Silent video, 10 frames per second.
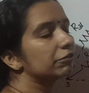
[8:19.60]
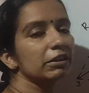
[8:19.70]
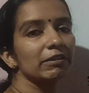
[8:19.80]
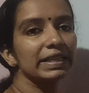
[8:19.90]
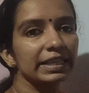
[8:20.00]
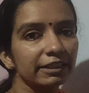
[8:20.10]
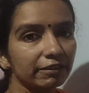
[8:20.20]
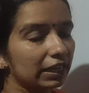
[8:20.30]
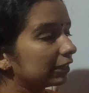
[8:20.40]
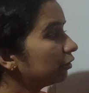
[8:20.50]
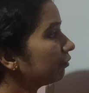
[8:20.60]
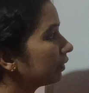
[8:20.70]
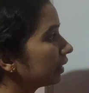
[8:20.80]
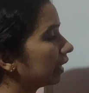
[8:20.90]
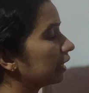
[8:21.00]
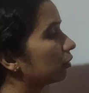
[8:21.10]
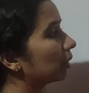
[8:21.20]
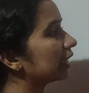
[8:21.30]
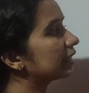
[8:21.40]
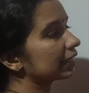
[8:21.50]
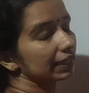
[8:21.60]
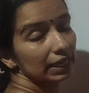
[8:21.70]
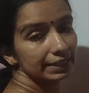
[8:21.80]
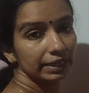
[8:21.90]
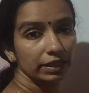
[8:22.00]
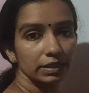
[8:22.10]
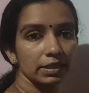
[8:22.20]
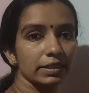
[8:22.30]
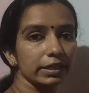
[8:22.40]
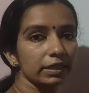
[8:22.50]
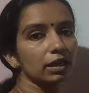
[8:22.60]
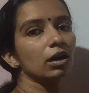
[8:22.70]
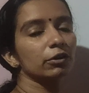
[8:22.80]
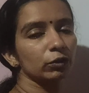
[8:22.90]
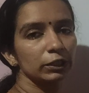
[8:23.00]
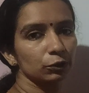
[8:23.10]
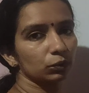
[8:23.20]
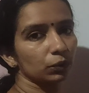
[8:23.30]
we will get the value of the equivalent delta resistor R12.